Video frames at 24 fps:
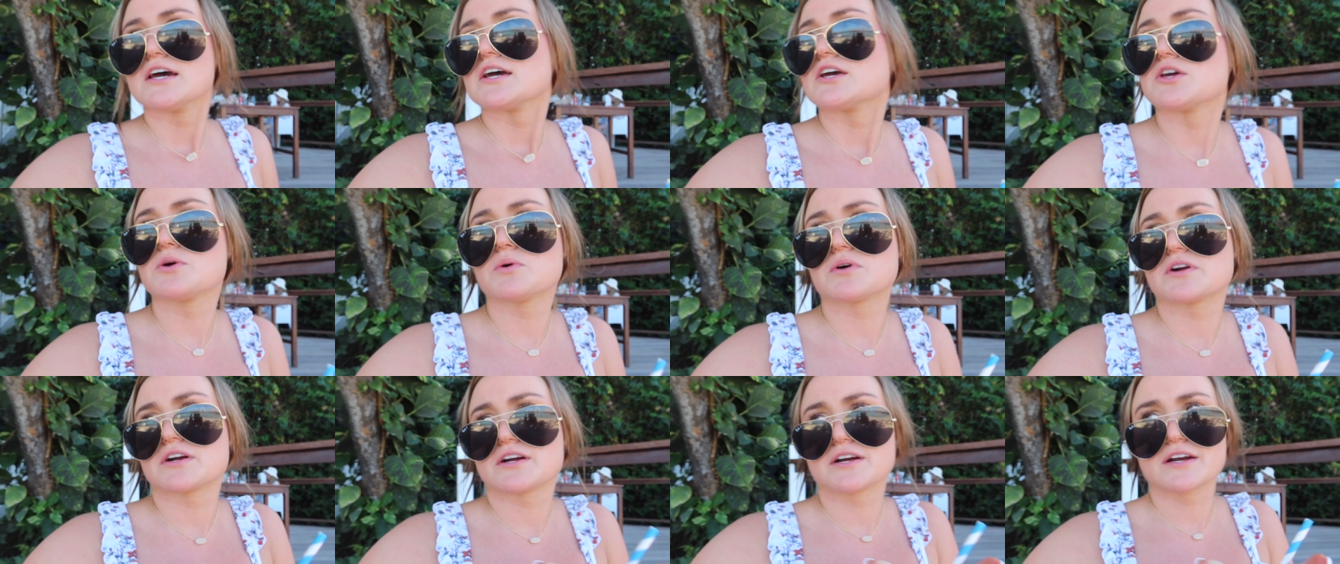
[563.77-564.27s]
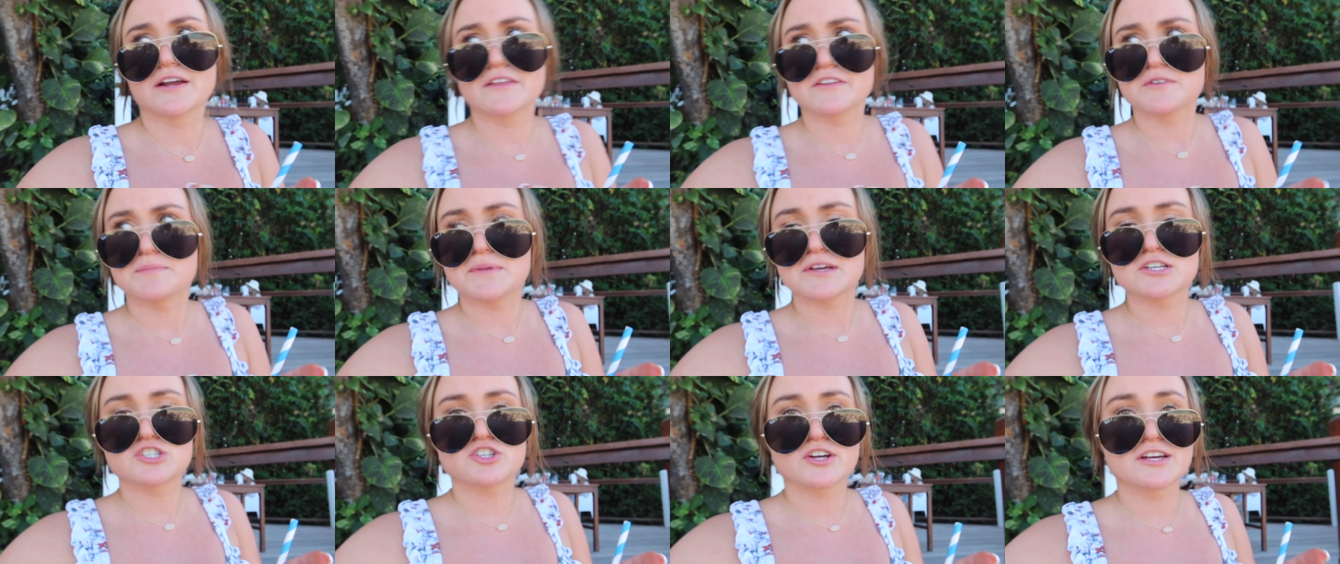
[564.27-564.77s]
He ordered another
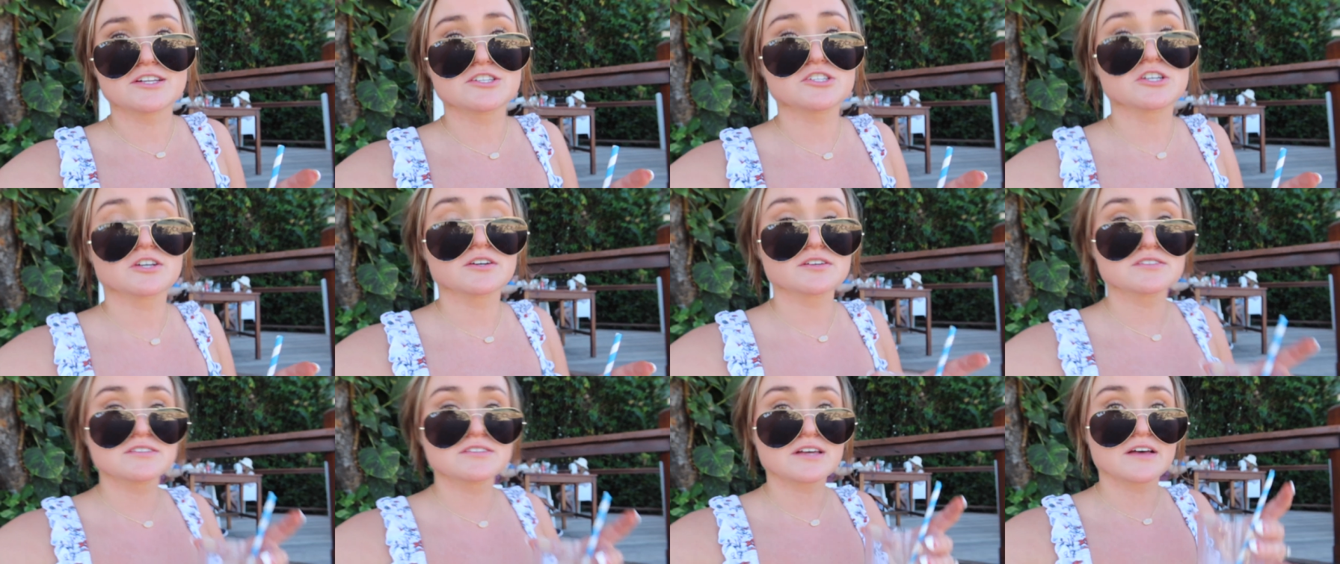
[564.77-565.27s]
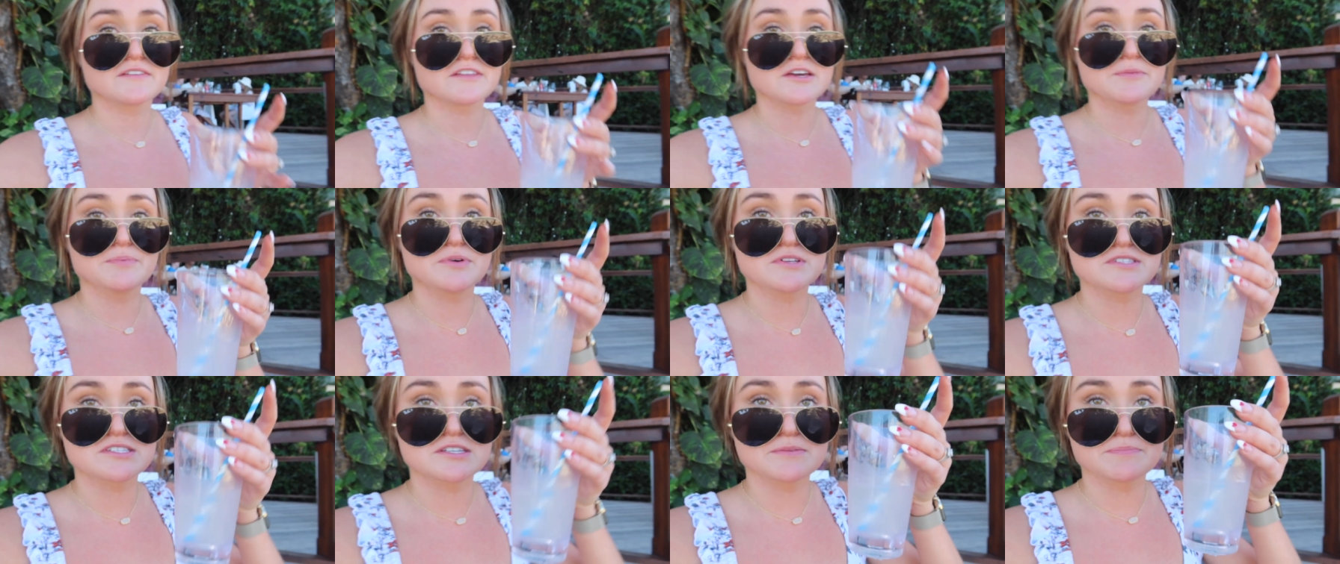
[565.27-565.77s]
mixed drink. Turns out they
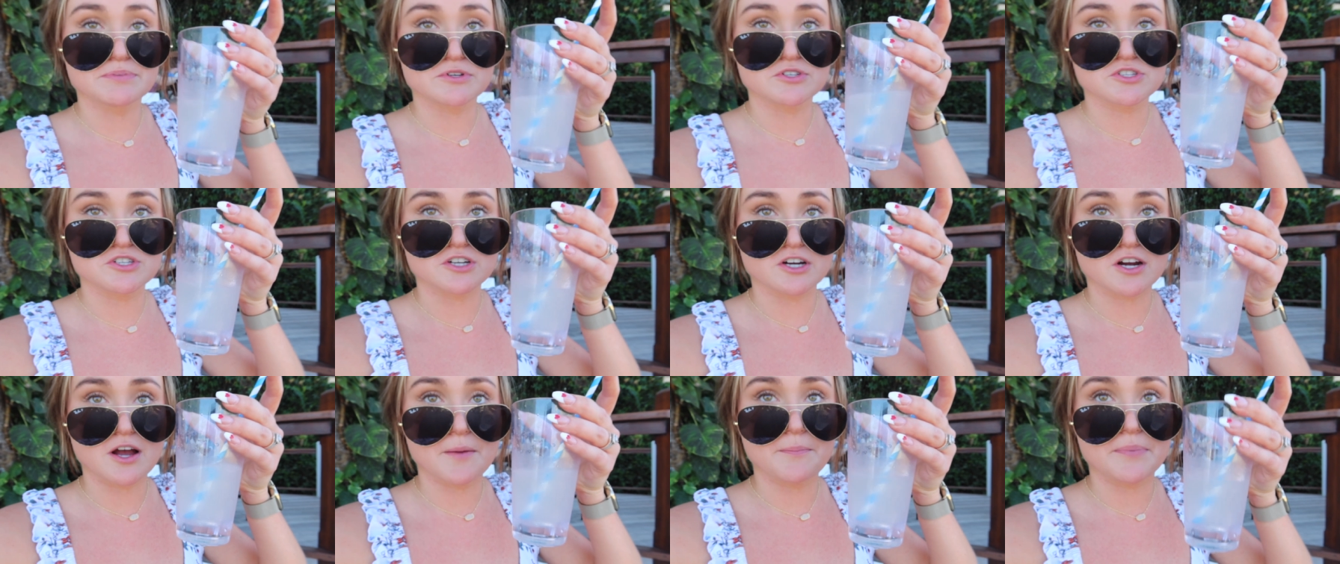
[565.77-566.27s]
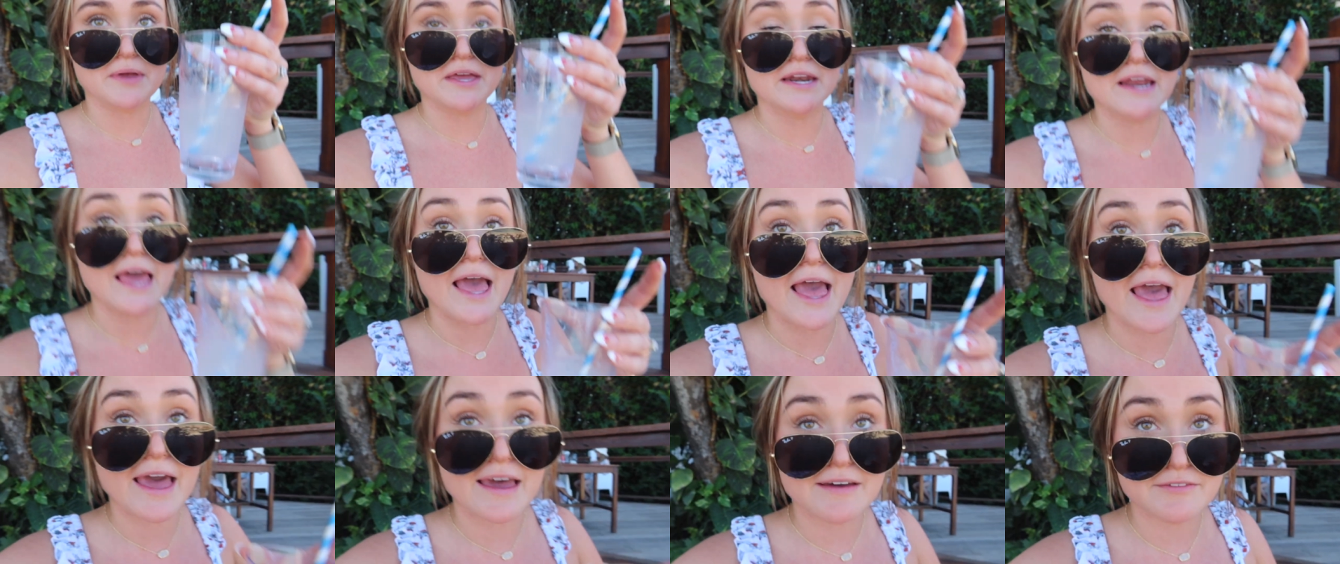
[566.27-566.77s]
put simple syrup in
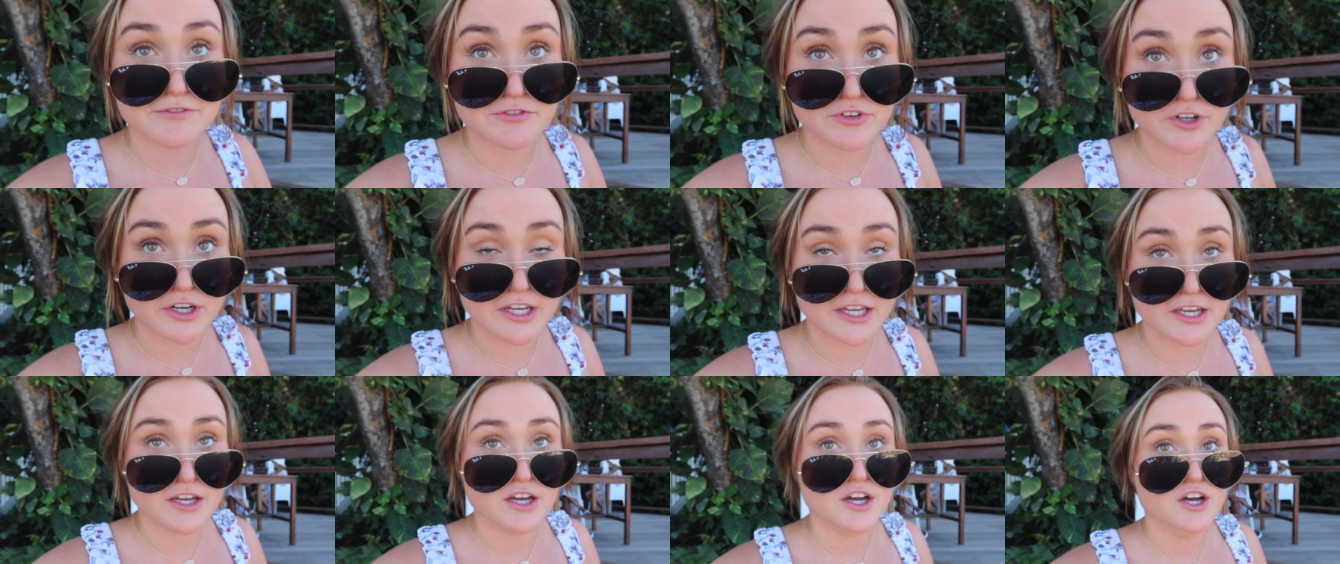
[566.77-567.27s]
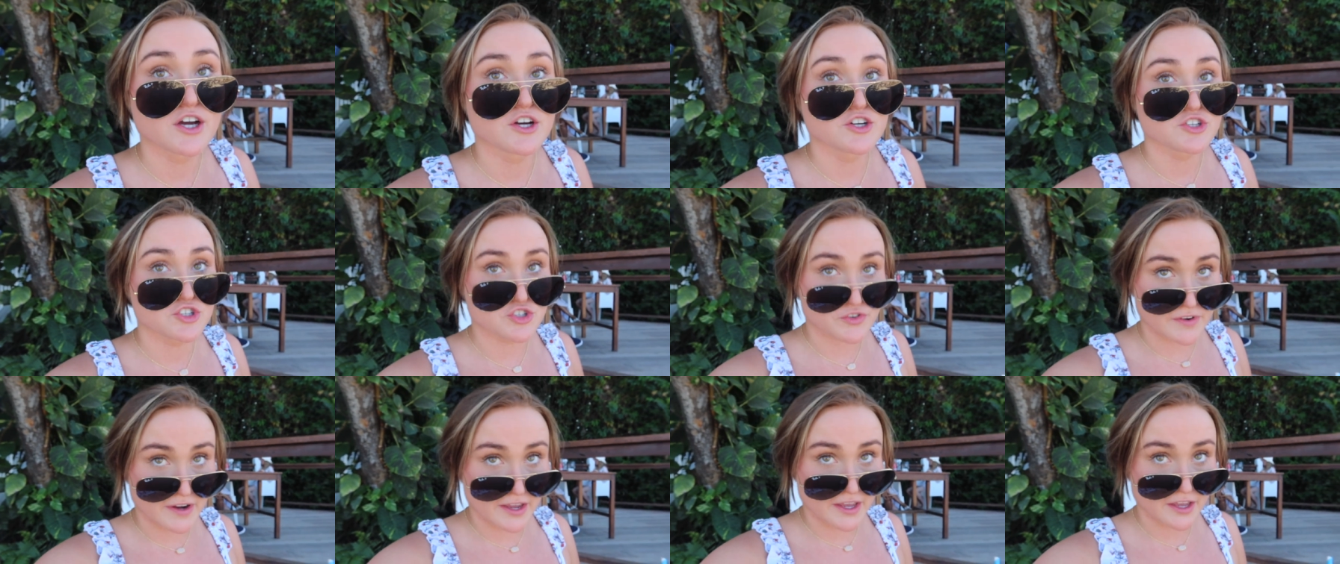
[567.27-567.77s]
every
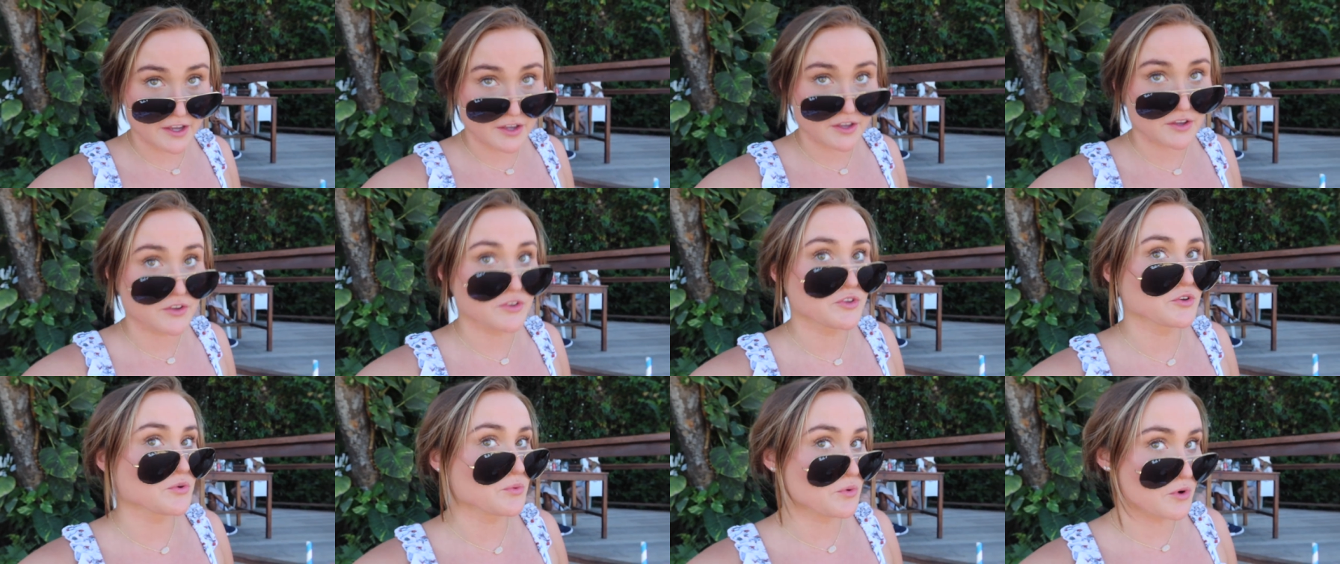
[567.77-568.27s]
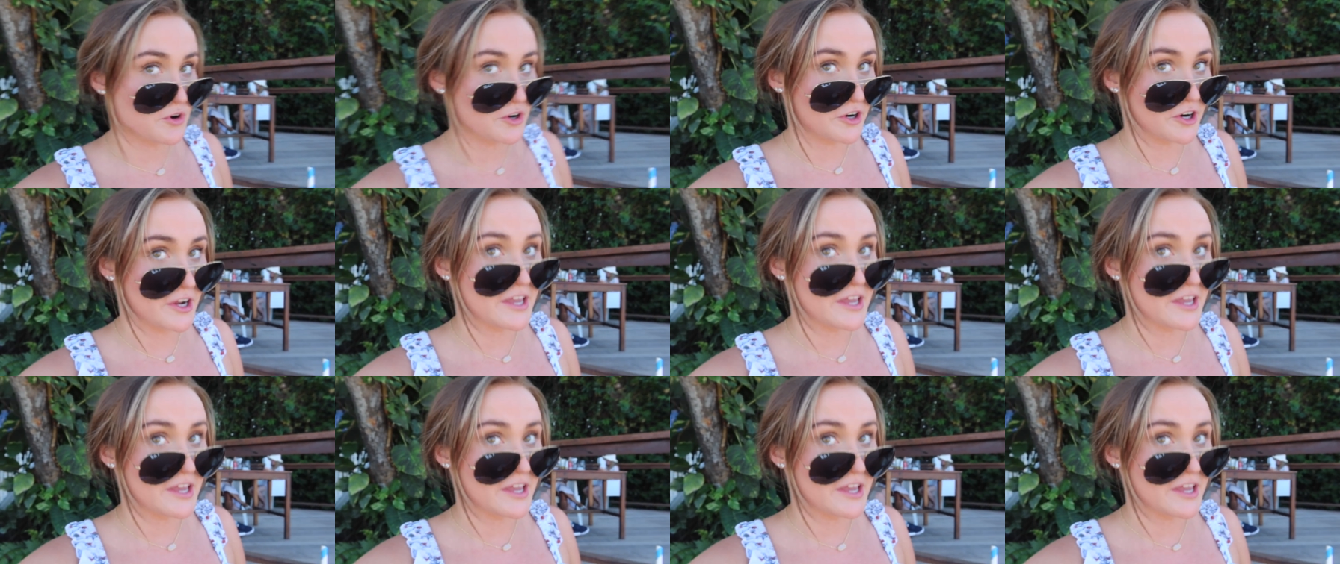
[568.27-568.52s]
drink you order.